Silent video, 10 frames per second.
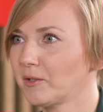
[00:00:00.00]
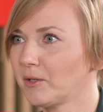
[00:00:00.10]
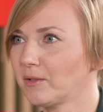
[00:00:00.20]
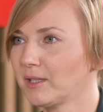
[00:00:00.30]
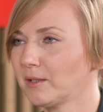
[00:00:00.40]

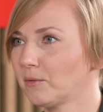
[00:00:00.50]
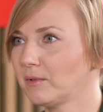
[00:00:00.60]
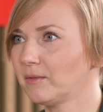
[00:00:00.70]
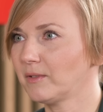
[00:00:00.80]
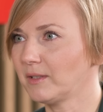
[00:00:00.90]
connected
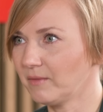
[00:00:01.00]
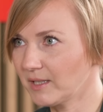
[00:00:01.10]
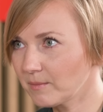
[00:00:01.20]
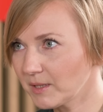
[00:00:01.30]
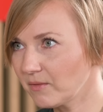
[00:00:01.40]
with
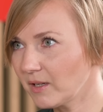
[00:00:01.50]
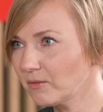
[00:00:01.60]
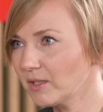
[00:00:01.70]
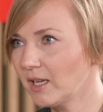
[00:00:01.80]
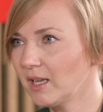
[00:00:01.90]
investment
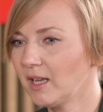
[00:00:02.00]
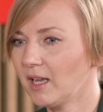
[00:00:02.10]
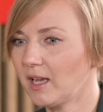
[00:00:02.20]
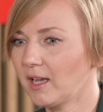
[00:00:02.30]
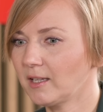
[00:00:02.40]
fund.
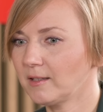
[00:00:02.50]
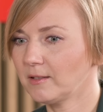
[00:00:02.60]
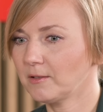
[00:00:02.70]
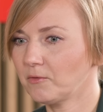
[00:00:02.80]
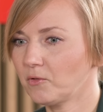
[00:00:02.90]
And
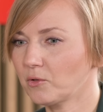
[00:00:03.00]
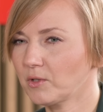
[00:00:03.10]
for